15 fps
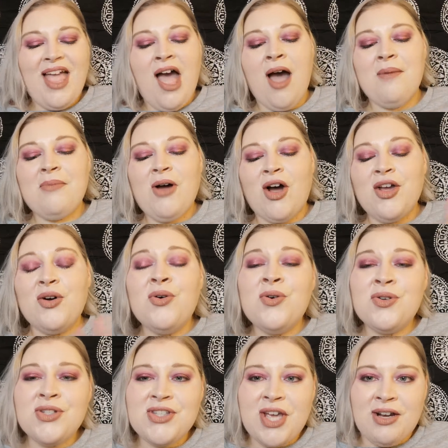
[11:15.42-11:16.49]
I
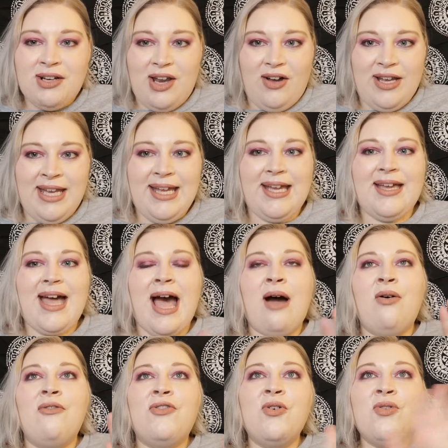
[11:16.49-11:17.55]
also like,
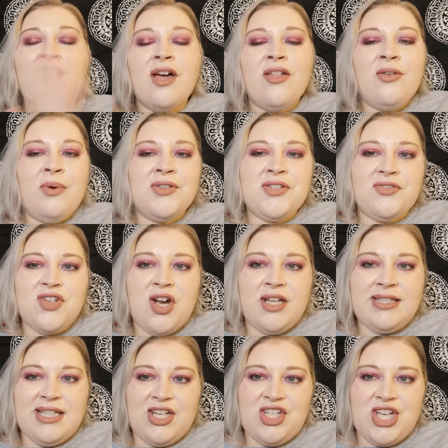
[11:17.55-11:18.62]
out of all the other ones I've
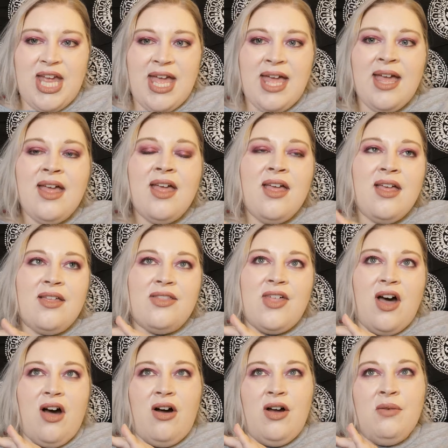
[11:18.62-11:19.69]
tried this year
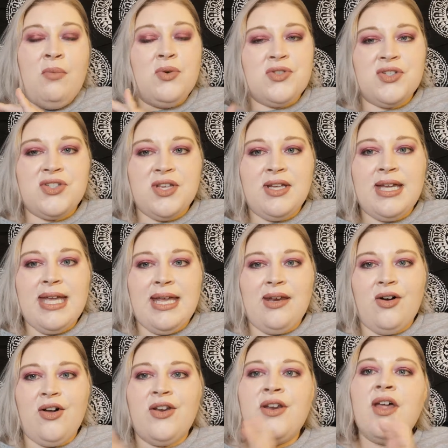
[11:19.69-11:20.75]
that I wasn't so keen
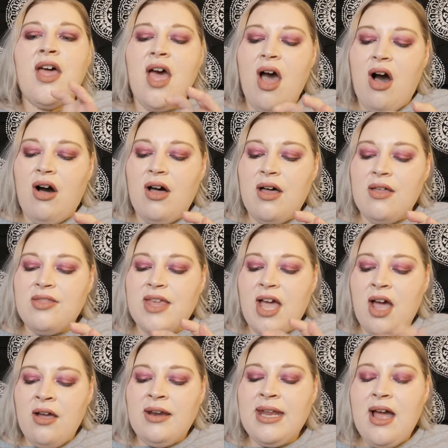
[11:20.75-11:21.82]
on, the
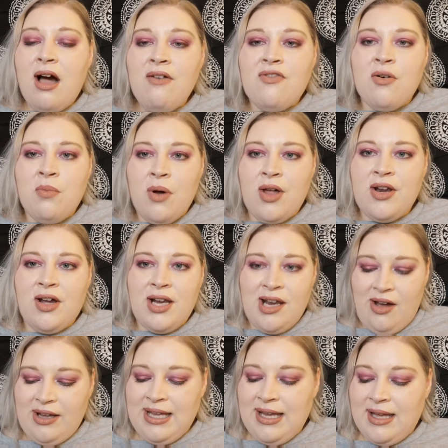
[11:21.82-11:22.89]
only other one I
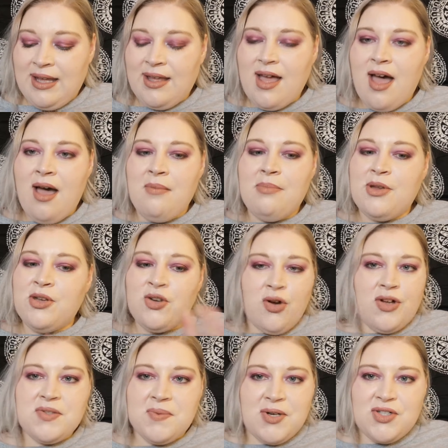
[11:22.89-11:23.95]
like, but not
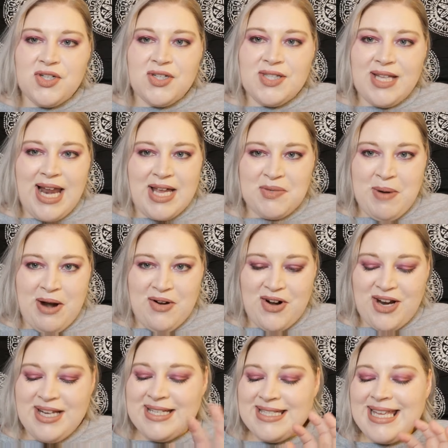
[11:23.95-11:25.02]
as much as the Lash
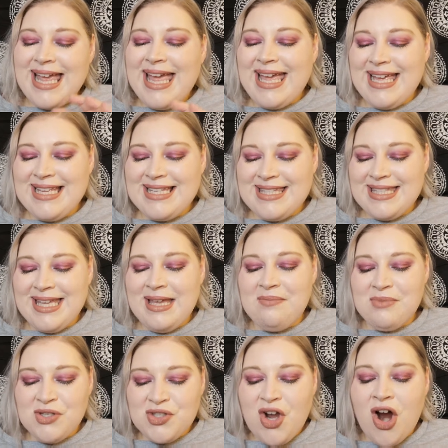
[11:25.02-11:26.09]
Paradise, is the
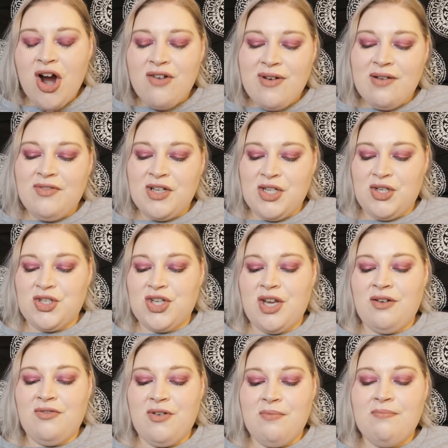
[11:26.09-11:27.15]
Mascara
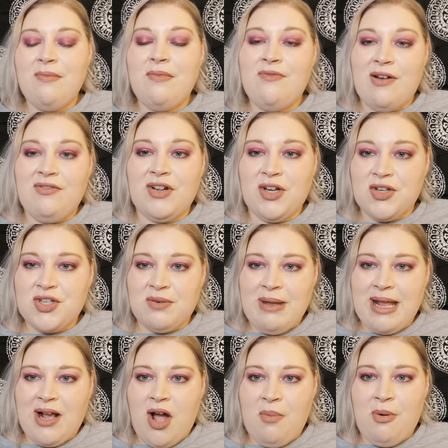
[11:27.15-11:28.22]
Revolution from Revolution
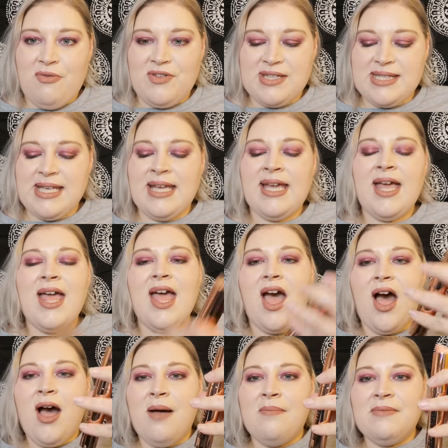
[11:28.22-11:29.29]
Makeup, obviously.
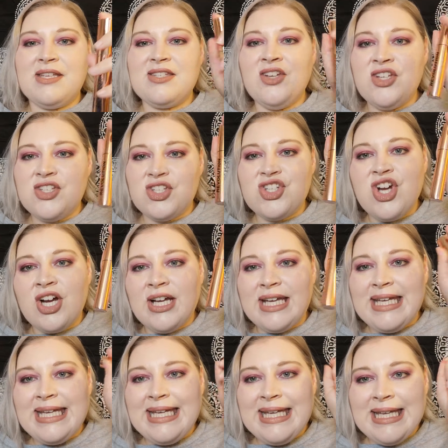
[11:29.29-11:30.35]
It's nice and
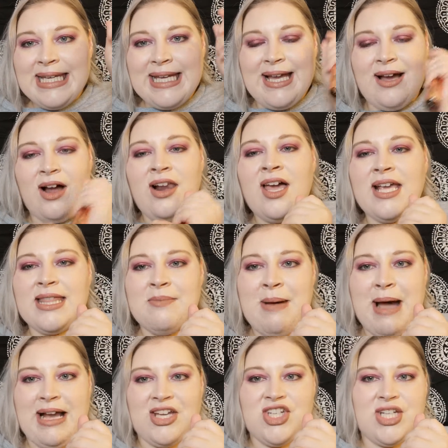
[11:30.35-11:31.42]
chunky. I like the
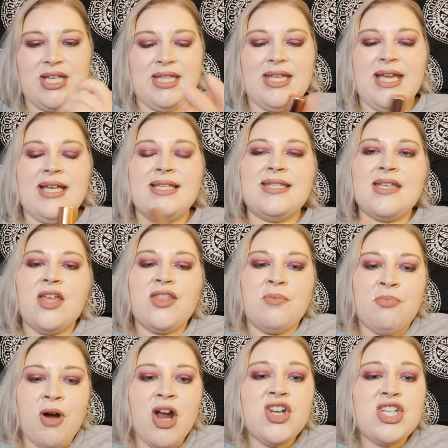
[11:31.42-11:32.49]
packaging of this. The
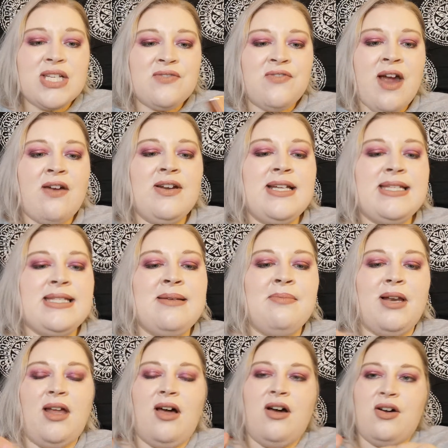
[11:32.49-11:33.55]
brush is very
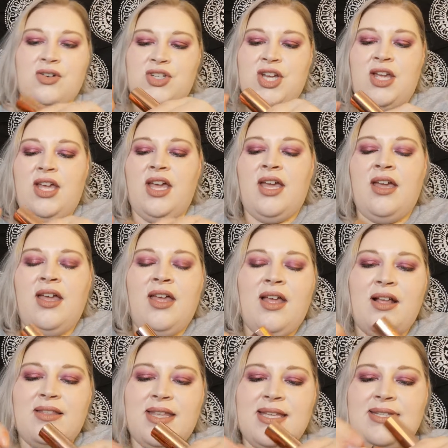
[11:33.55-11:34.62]
similar, I'll show you.
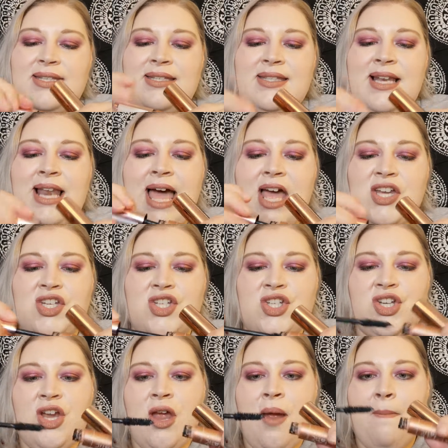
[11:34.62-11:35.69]
This is the Lash
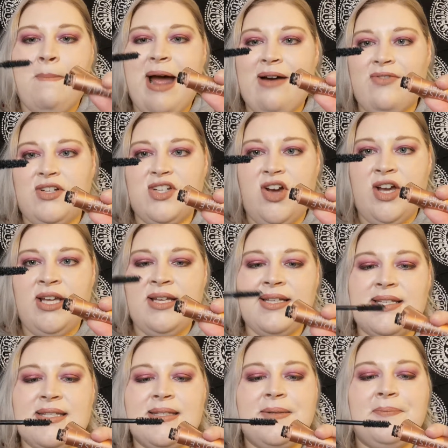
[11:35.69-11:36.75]

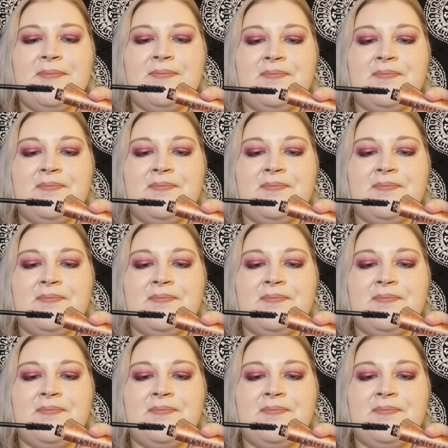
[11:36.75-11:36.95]
Paradise.